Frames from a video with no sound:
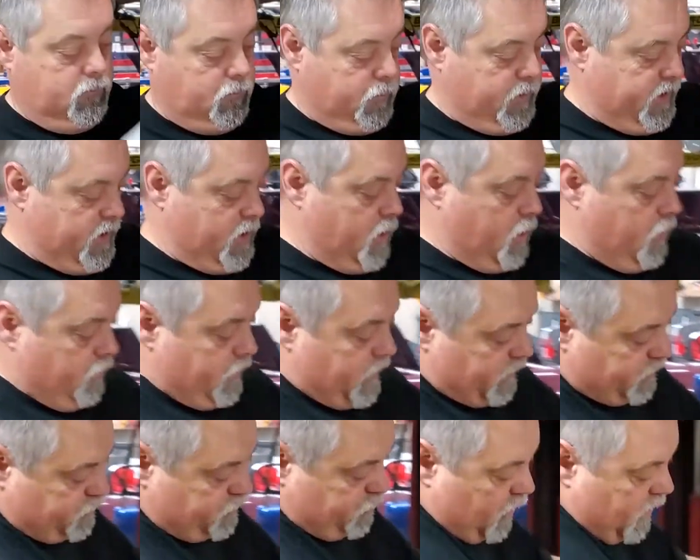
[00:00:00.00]
We know
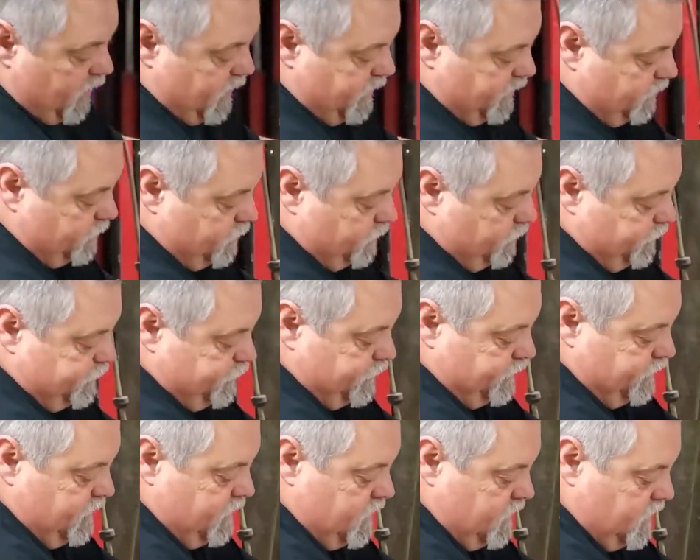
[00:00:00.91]
that triangles
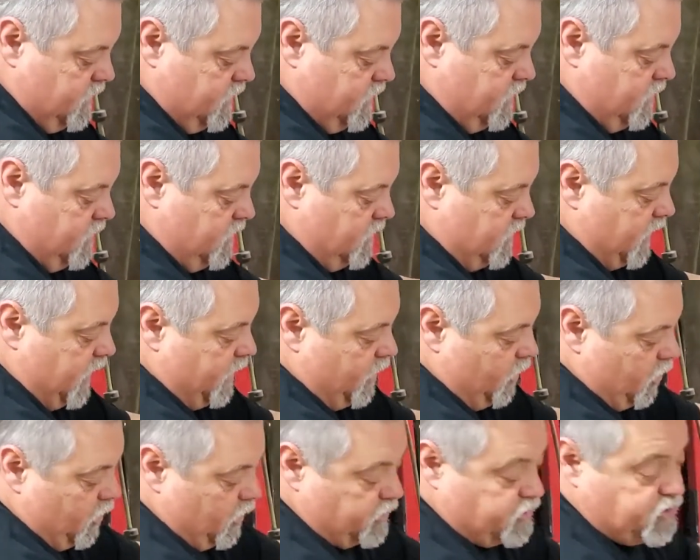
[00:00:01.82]
and
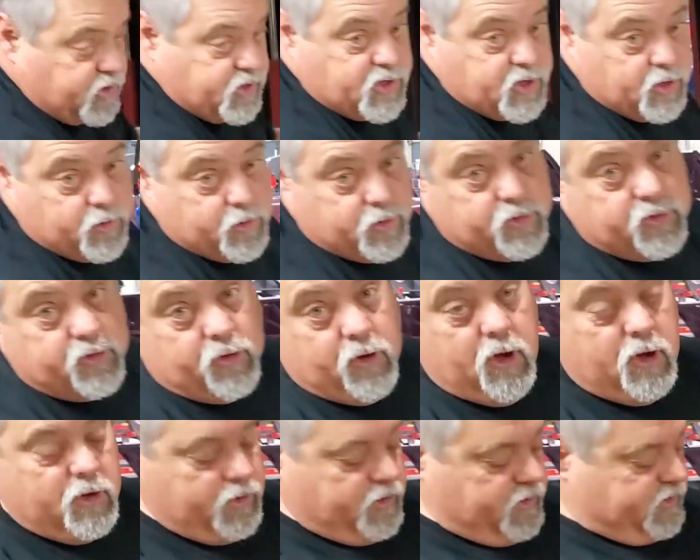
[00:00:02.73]
arches are the
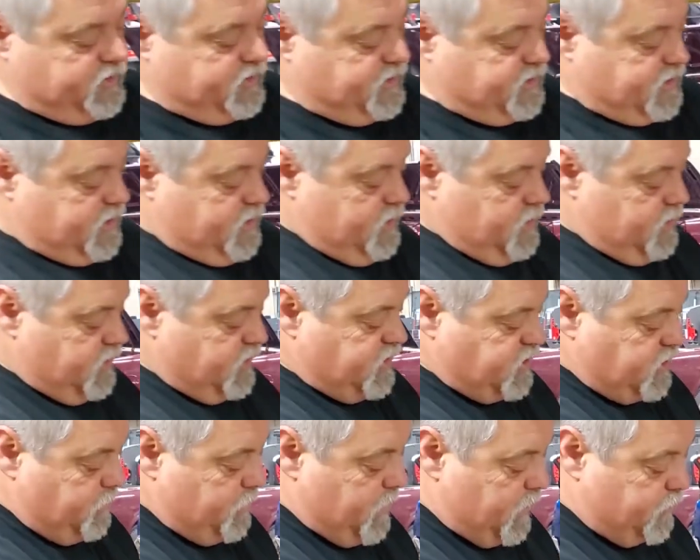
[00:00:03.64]
strongest
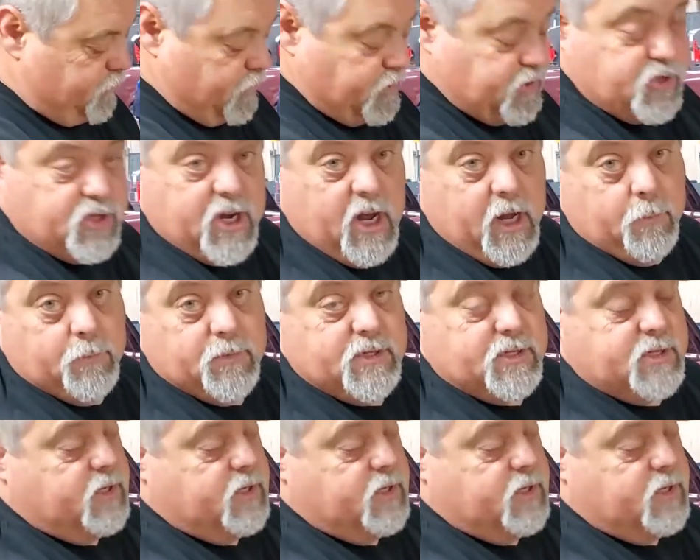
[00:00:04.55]
geometric shapes.